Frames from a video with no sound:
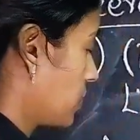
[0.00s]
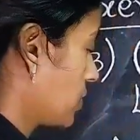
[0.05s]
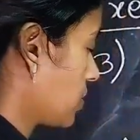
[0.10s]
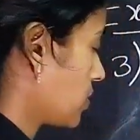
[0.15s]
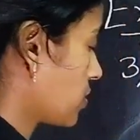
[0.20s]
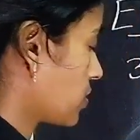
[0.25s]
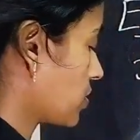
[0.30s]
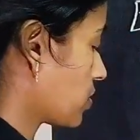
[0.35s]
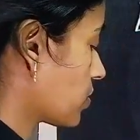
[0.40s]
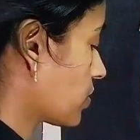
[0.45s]

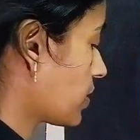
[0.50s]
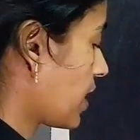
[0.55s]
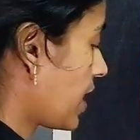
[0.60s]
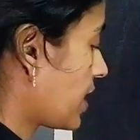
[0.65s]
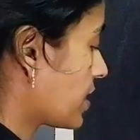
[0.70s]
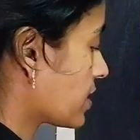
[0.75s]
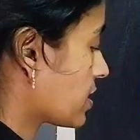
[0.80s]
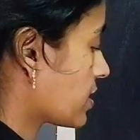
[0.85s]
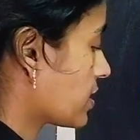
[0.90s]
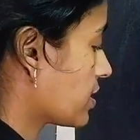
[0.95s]
So the
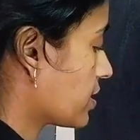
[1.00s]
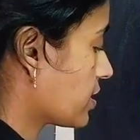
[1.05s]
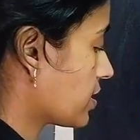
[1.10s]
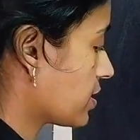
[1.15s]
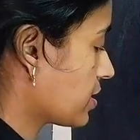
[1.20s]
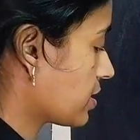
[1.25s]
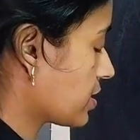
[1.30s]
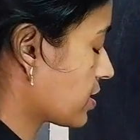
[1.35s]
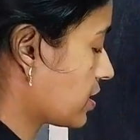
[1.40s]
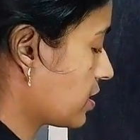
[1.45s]

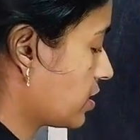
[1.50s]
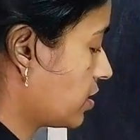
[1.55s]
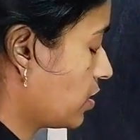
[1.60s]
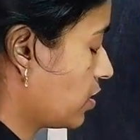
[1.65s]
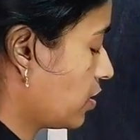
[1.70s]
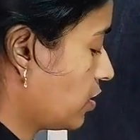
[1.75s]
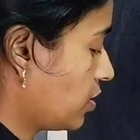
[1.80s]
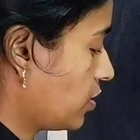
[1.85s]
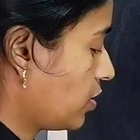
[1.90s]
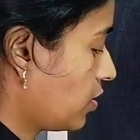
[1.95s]
answer is
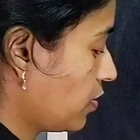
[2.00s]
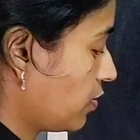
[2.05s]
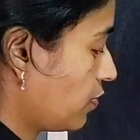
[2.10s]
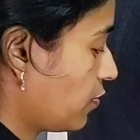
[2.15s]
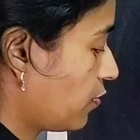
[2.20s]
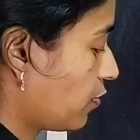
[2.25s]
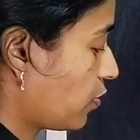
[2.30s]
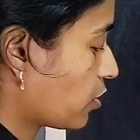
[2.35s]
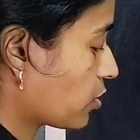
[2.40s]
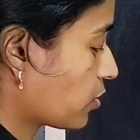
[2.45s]

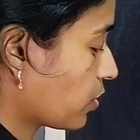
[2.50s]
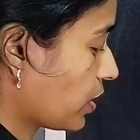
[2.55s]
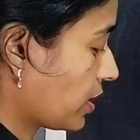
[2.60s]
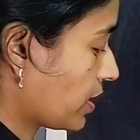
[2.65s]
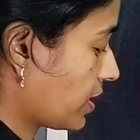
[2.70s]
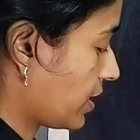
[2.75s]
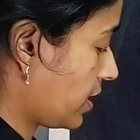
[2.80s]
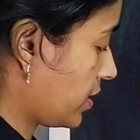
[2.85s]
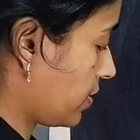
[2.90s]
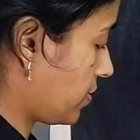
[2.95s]

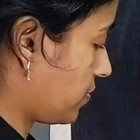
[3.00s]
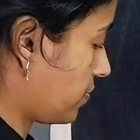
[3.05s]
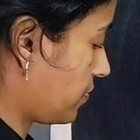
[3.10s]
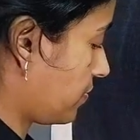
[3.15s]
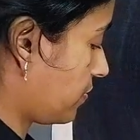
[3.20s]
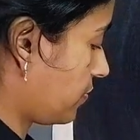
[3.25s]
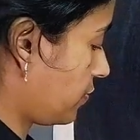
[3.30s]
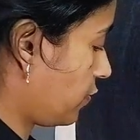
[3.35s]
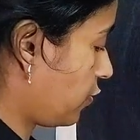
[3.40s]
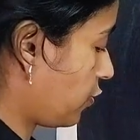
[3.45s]
420.
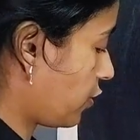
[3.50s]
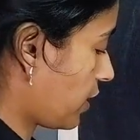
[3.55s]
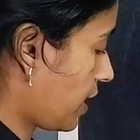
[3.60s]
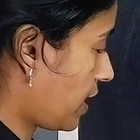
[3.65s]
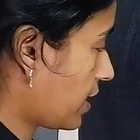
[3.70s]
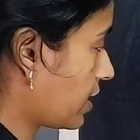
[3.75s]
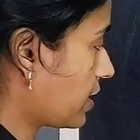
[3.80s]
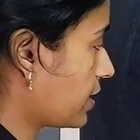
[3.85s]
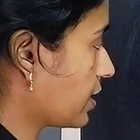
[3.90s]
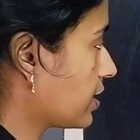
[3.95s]

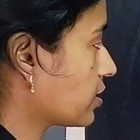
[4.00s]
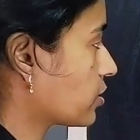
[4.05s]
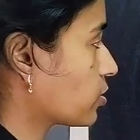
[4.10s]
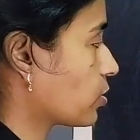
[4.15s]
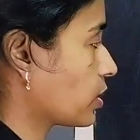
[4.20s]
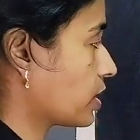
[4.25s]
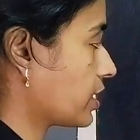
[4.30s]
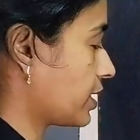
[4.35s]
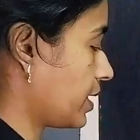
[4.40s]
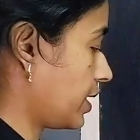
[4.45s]

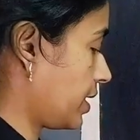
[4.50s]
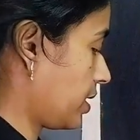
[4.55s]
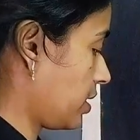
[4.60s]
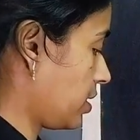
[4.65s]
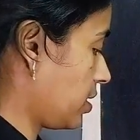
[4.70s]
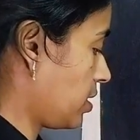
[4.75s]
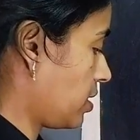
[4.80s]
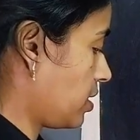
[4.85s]
420.